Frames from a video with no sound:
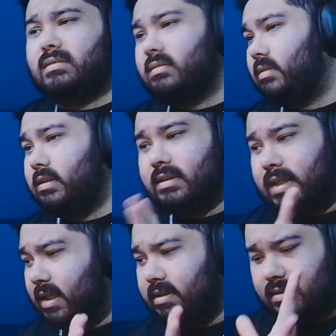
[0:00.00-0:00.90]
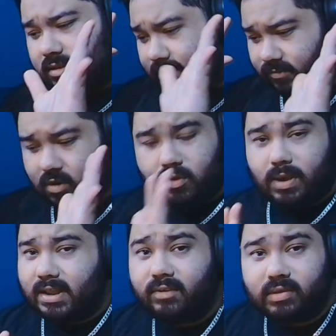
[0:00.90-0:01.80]
Then you've thrown
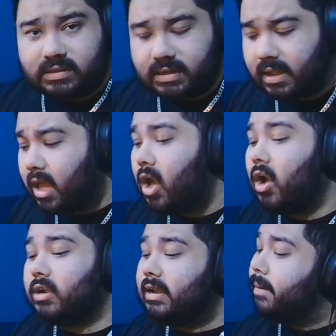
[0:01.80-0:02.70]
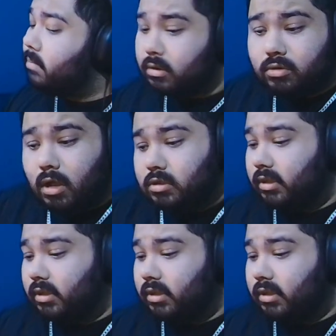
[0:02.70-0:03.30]
away everything, okay? But who knows?